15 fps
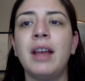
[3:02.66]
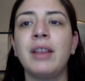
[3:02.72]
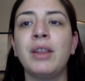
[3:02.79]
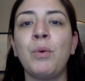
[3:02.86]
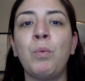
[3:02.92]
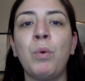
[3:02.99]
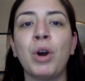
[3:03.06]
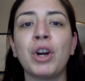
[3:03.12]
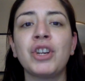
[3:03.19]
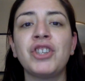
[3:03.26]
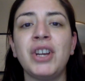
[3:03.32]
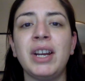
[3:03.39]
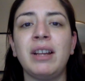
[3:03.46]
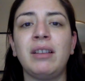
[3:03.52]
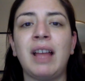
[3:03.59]
The
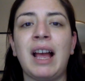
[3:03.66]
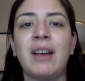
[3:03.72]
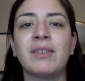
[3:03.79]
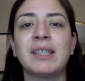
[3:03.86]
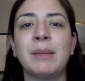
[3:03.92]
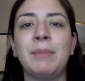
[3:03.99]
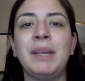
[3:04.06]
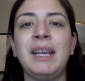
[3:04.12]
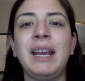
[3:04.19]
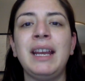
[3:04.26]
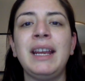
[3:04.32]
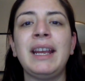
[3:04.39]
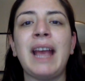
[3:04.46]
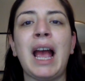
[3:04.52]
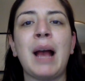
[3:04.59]
worksheet allows the
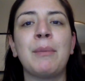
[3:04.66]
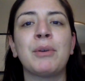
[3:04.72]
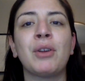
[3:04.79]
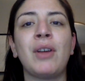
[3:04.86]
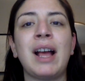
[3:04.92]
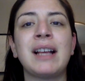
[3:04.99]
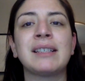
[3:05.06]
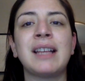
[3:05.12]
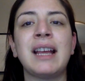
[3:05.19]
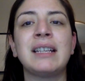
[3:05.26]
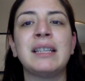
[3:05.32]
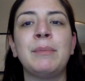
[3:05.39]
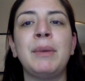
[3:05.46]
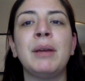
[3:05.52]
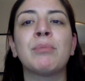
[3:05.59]
beginning capital
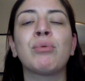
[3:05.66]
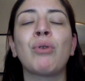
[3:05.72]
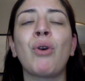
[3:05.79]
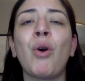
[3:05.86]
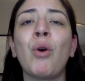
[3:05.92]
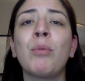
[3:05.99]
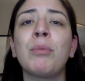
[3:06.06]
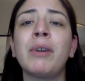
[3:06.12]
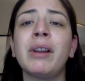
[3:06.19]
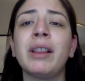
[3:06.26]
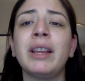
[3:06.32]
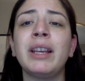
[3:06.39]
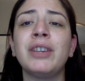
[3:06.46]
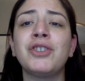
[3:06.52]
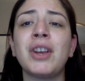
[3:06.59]
asset to be
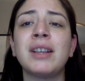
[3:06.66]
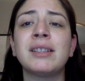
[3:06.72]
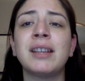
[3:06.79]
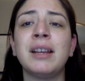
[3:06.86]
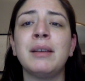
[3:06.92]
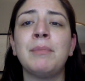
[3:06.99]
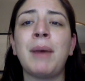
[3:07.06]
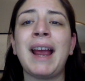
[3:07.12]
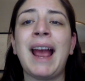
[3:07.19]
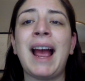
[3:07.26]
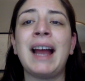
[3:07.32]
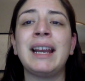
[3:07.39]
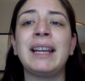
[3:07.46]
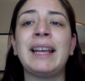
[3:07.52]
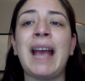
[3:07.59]
appropriately adjusted by
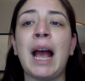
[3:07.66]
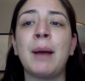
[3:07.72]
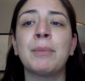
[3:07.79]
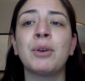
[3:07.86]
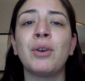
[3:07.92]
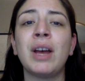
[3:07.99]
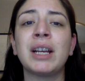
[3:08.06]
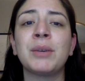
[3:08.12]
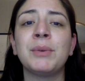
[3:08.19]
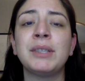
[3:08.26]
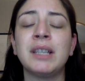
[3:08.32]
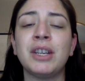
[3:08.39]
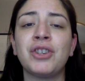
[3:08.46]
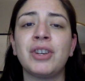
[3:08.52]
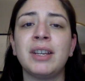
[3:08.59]
adding capital
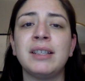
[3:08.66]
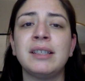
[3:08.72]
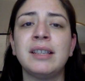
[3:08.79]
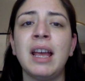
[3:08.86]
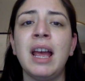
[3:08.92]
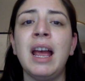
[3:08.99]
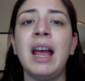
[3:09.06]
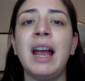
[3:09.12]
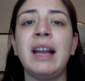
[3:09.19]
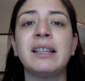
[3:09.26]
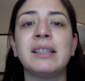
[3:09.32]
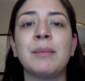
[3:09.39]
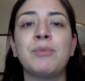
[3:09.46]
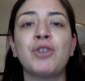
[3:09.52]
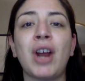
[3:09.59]
acquisitions
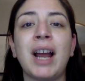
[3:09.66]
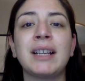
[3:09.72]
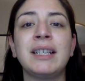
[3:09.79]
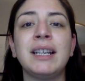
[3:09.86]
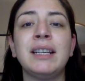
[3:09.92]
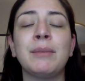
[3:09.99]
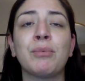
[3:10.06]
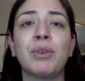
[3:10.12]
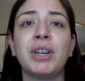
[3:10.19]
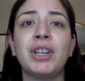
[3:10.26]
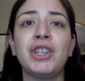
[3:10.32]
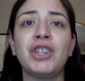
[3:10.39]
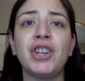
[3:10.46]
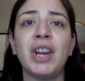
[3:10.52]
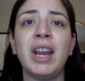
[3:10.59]
and subtracting
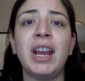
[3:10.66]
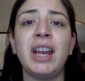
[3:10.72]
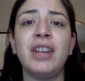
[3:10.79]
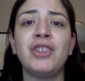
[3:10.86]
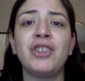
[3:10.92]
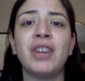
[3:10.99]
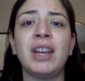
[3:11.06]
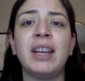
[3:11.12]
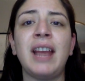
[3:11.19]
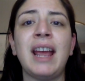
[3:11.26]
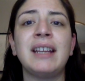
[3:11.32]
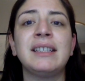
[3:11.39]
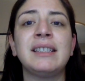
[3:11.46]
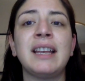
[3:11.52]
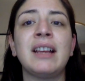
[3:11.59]
depreciation
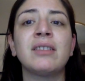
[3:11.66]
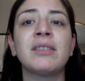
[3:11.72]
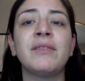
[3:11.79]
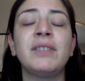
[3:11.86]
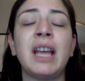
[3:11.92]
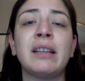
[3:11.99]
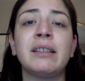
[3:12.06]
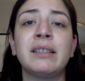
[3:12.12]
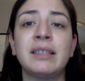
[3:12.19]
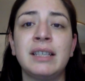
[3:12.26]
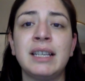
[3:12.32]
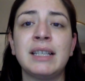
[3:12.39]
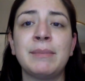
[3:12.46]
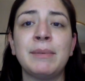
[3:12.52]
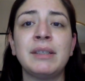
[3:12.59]
and sales of
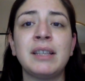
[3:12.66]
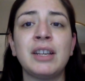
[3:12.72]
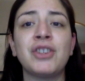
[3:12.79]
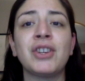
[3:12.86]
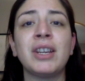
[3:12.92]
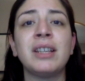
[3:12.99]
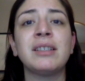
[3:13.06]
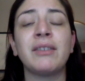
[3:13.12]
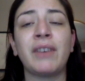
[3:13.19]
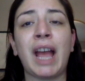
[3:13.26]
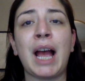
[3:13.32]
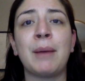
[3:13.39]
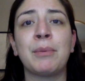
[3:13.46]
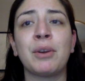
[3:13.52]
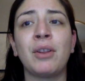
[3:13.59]
dispositions of
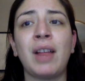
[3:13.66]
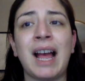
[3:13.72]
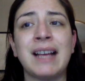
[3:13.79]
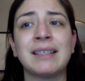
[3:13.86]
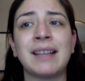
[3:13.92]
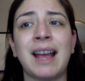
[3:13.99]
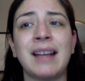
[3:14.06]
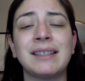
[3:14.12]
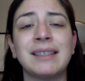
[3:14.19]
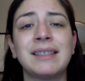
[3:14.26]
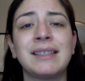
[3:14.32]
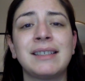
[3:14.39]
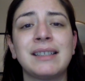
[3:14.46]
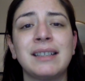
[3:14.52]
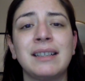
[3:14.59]
capital
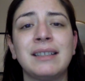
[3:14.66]
assets.